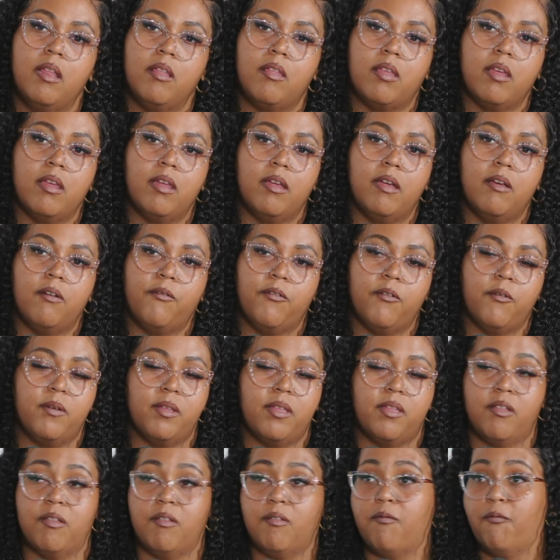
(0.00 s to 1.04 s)
to
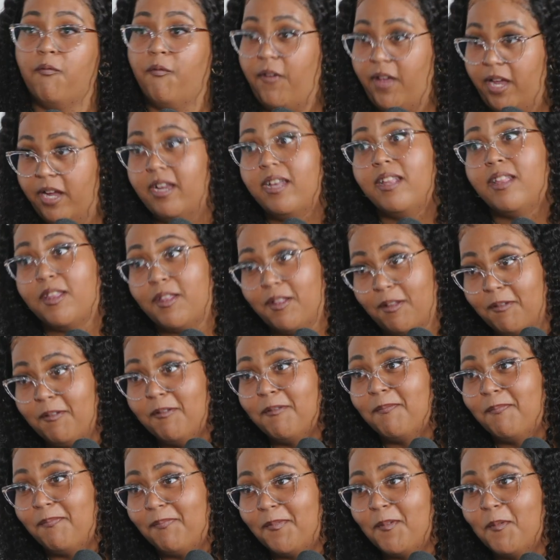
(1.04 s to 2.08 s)
fruition very
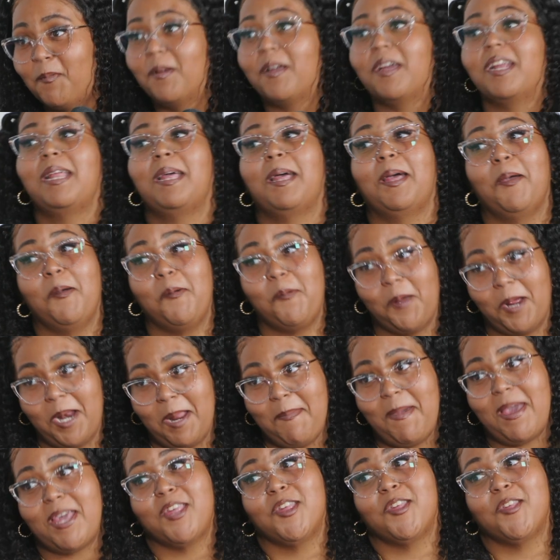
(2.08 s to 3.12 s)
soon. We're gonna
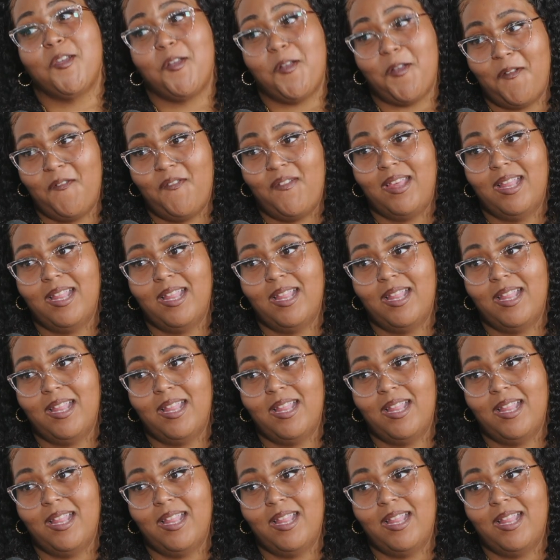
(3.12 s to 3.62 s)
make sure of it.